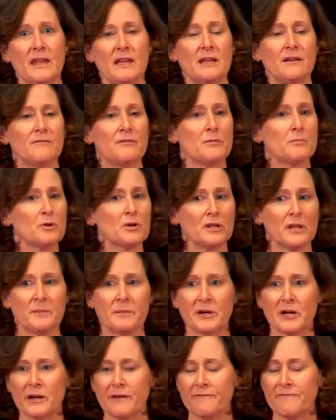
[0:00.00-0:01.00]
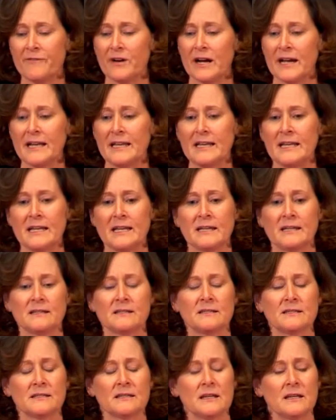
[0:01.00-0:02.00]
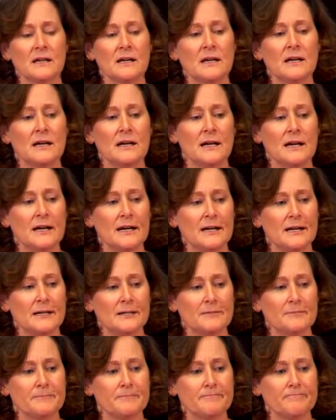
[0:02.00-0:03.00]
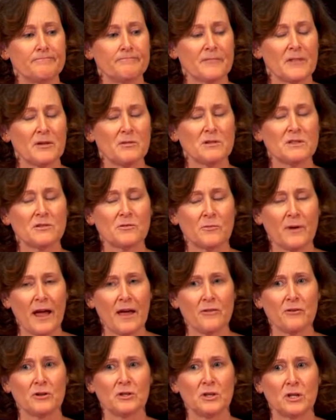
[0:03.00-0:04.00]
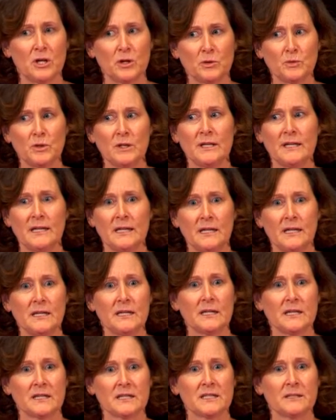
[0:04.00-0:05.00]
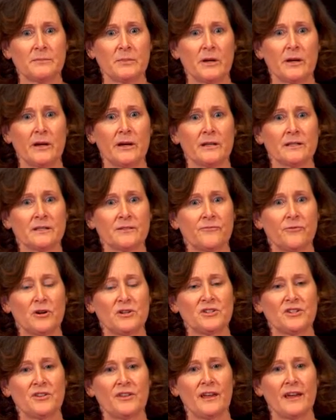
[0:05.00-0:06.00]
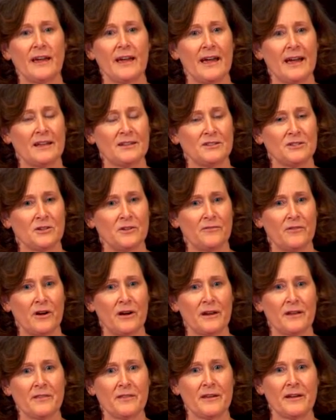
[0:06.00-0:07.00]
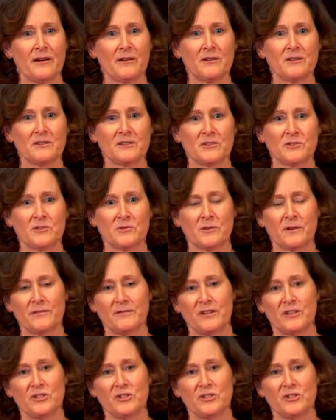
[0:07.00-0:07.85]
of the preliminary findings. It was a rather lonely experience. Fortunately, I had Zovana there as sort of a